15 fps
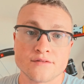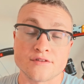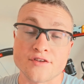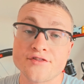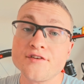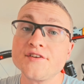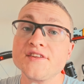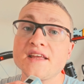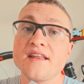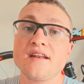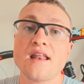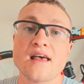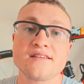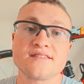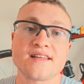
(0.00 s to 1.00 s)
The third and
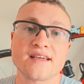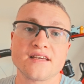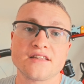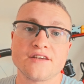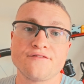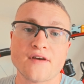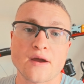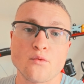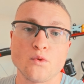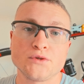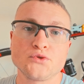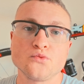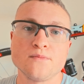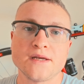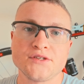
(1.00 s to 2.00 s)
last negative I
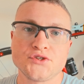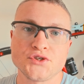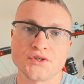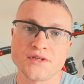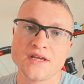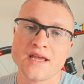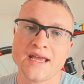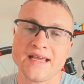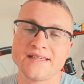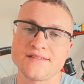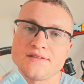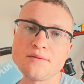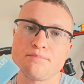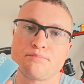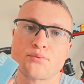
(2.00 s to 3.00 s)
want to mention
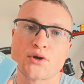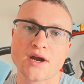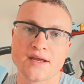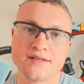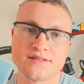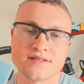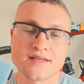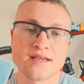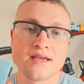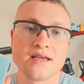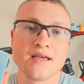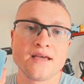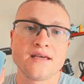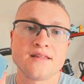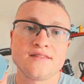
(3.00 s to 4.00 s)
is the price.
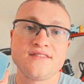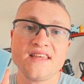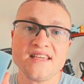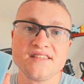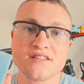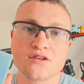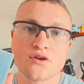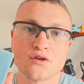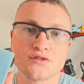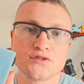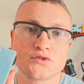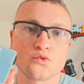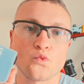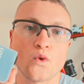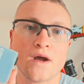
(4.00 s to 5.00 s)
This
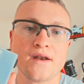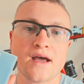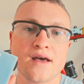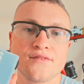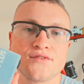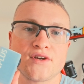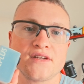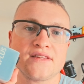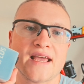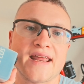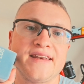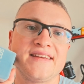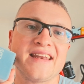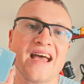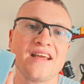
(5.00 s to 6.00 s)
costs
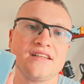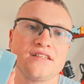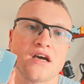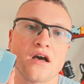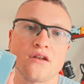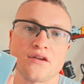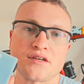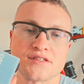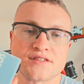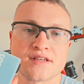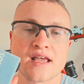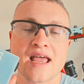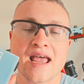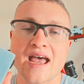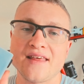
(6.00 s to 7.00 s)
$109,
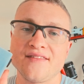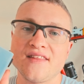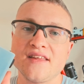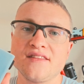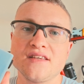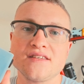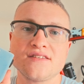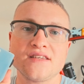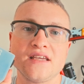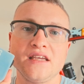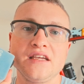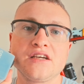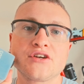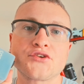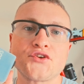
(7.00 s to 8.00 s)
and that is
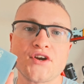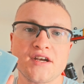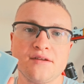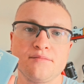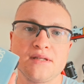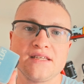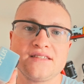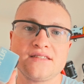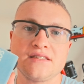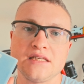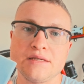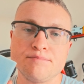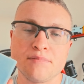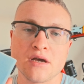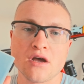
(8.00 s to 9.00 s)
incredibly steep
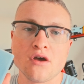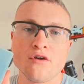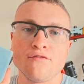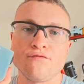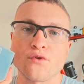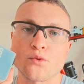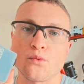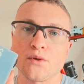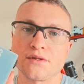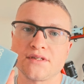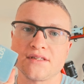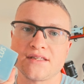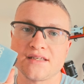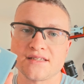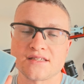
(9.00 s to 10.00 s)
for what
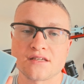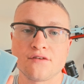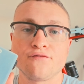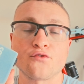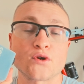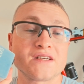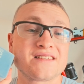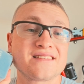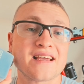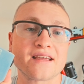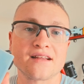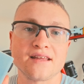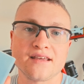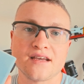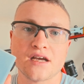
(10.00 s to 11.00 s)
it is, for a
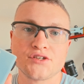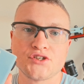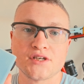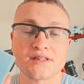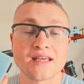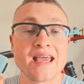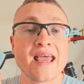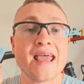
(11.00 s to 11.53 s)
cycling gadget,